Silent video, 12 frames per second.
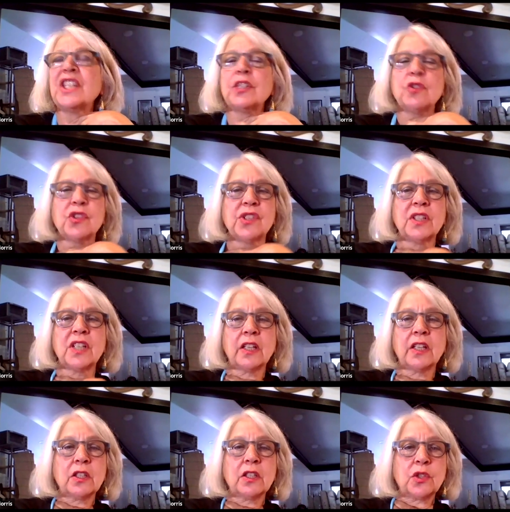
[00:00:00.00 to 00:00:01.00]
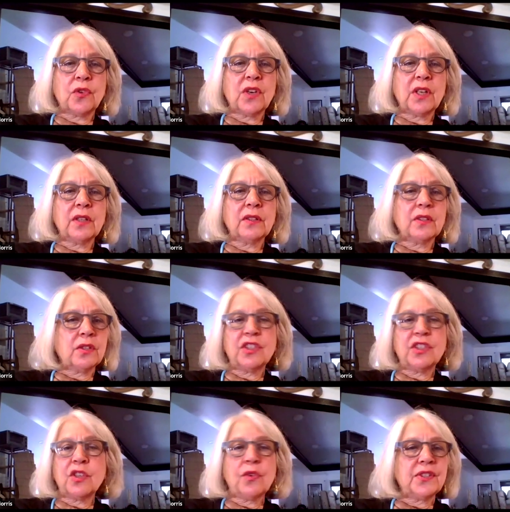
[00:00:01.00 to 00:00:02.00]
interested in telling a story so
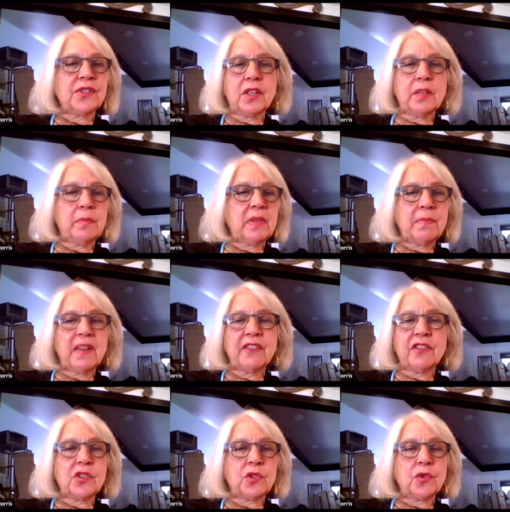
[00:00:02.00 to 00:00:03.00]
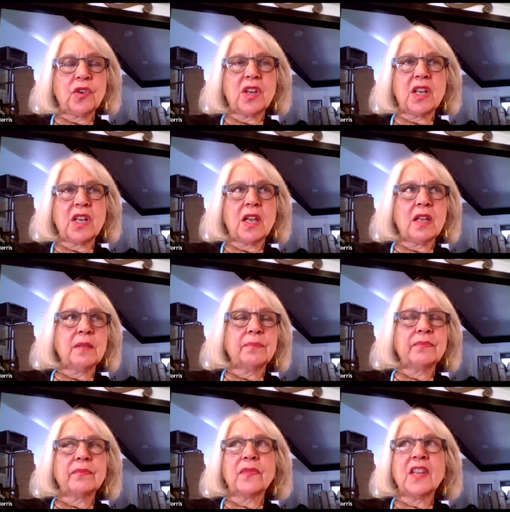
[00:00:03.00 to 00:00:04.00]
it's always going to be about the story.
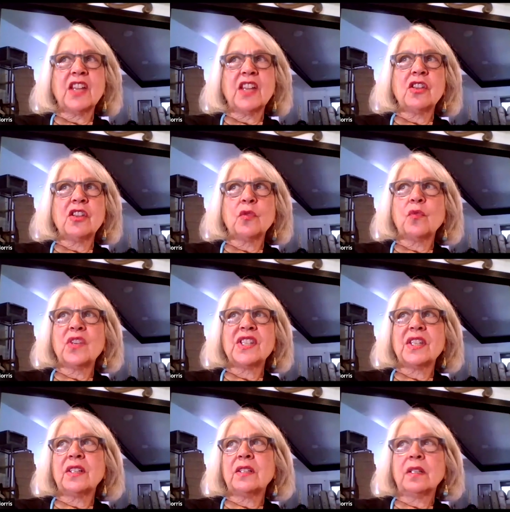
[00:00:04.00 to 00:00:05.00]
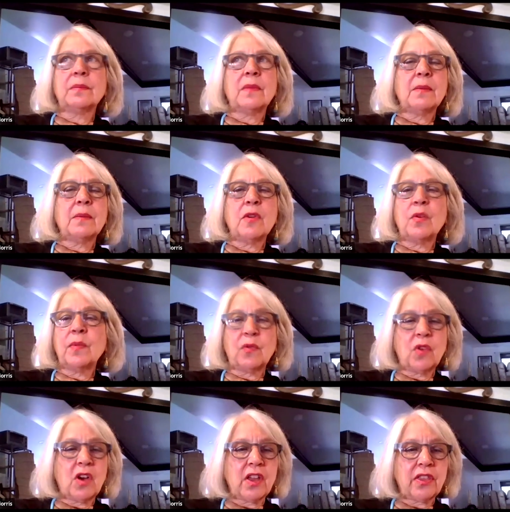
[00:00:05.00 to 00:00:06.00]
Um, and there wasn't a, a, moment
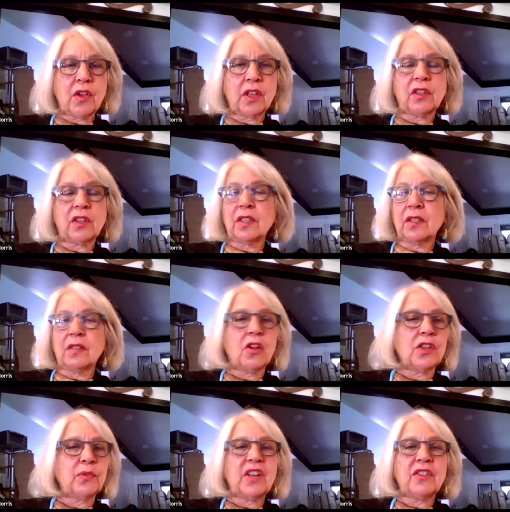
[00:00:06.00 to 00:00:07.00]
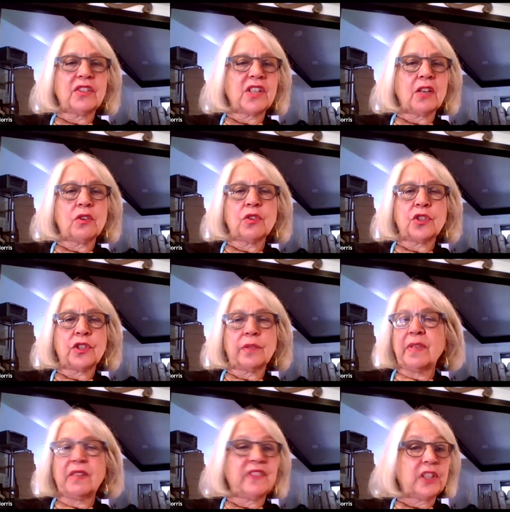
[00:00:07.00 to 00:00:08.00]
where I thought that All the Way to the Tigers should
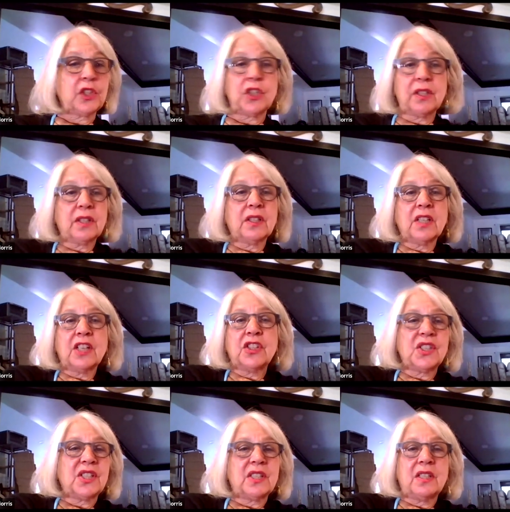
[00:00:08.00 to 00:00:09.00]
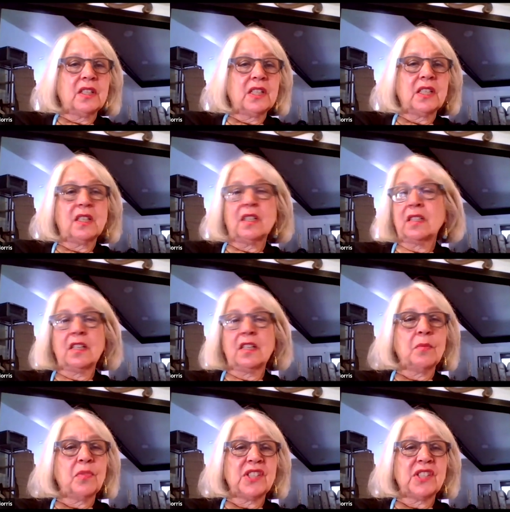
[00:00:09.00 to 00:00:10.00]
be fiction. It just didn't
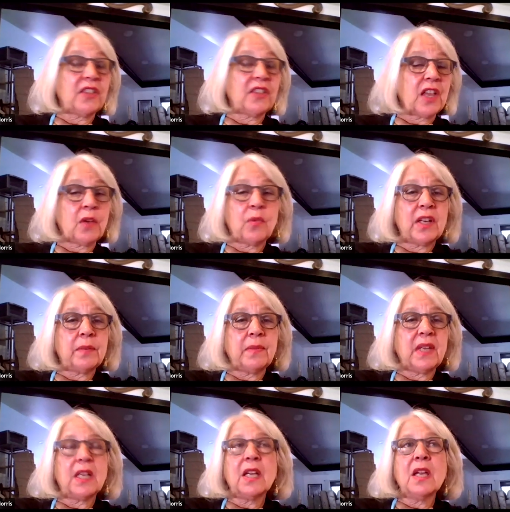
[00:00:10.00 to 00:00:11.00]
present that way to me.